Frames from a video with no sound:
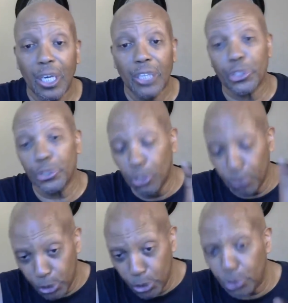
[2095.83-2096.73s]
So
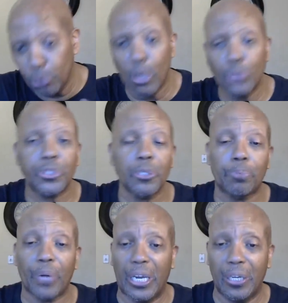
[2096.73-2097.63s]
you, you do most of the
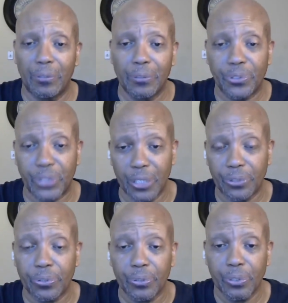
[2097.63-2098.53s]
praying,
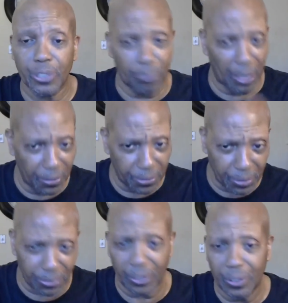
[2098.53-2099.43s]
sis, the brother and
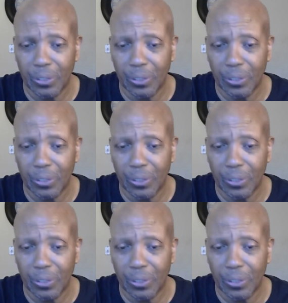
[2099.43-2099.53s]
sister.